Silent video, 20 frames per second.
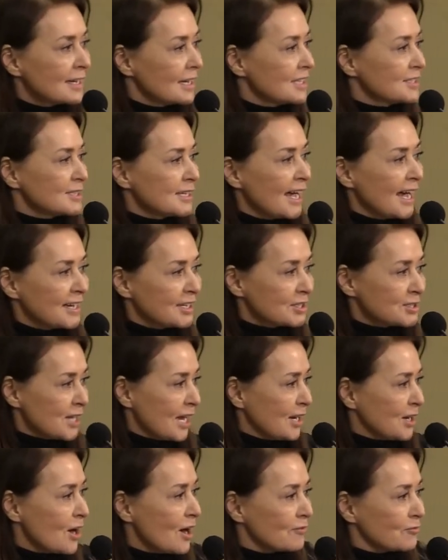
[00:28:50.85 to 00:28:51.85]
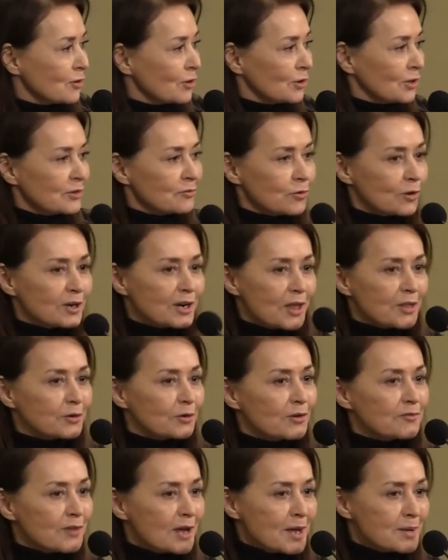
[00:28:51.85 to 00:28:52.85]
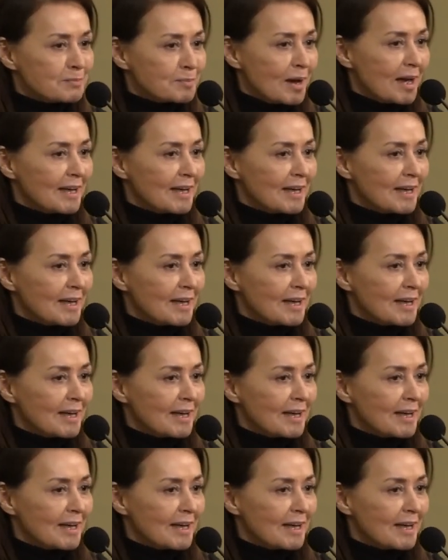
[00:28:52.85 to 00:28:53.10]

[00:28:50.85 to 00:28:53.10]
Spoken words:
guess he had to take off early for another event,